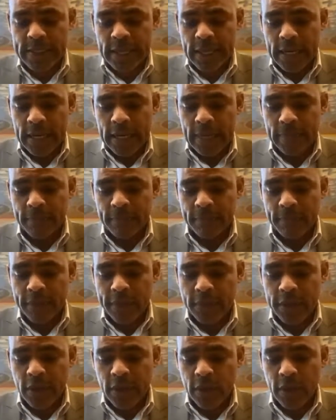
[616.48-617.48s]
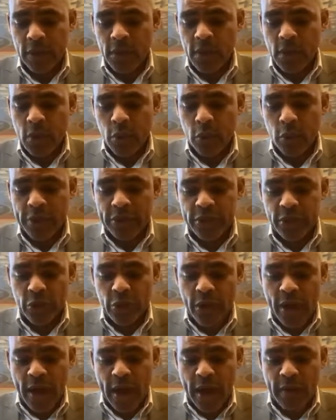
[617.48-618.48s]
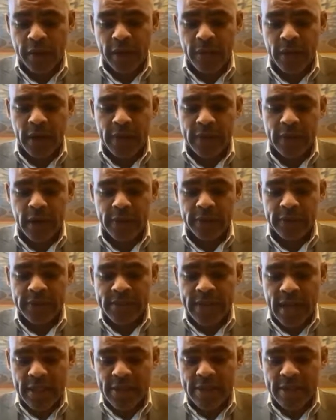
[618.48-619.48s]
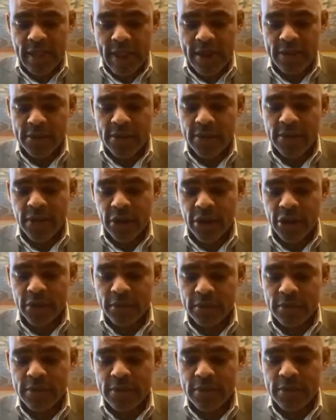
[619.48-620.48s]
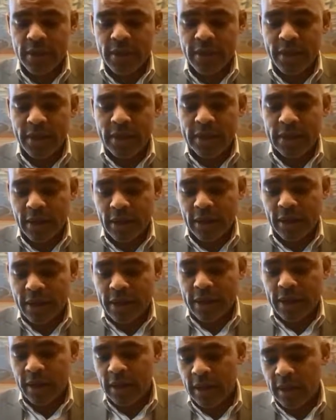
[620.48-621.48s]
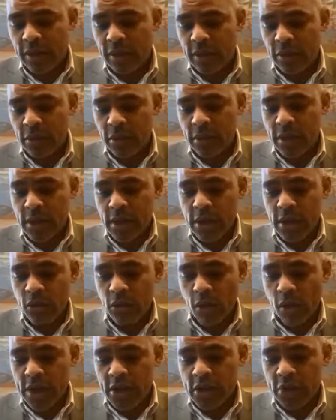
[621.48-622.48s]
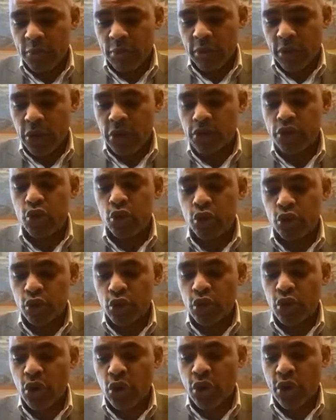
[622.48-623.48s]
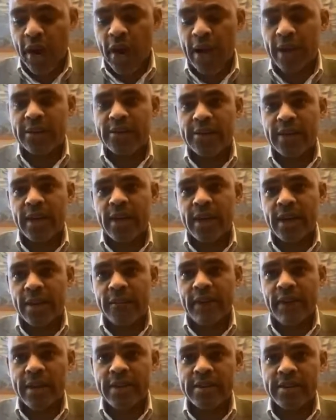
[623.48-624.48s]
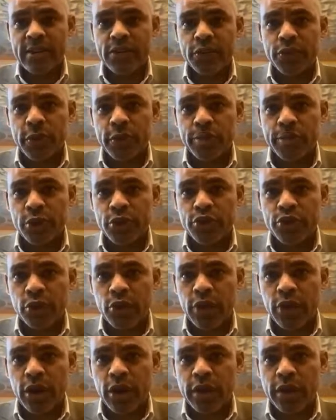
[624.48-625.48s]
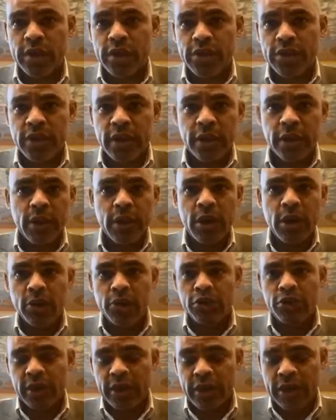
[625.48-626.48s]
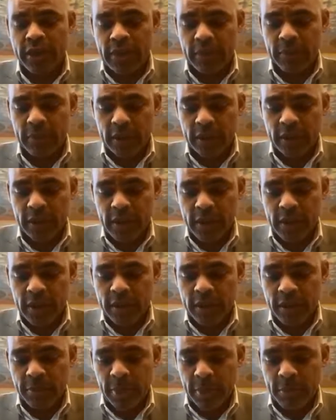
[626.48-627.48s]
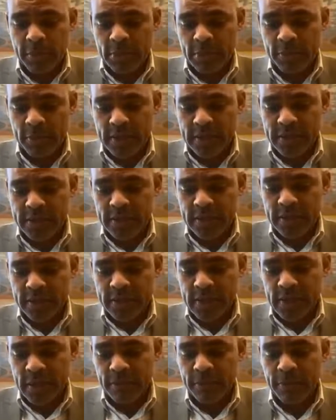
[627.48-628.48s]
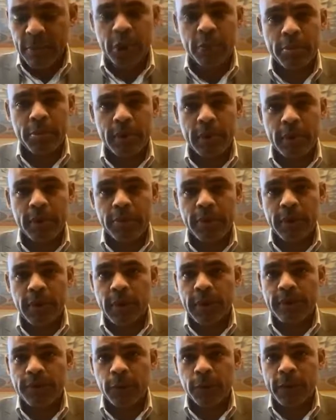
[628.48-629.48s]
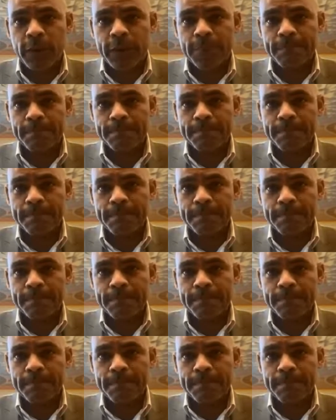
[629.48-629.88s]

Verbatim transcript: Um, so we do have uh, over 10,000 homes in high and low rise blocks who do not access, have access to a personal garden. So trying to keep the the public spaces um, open up uh, for them.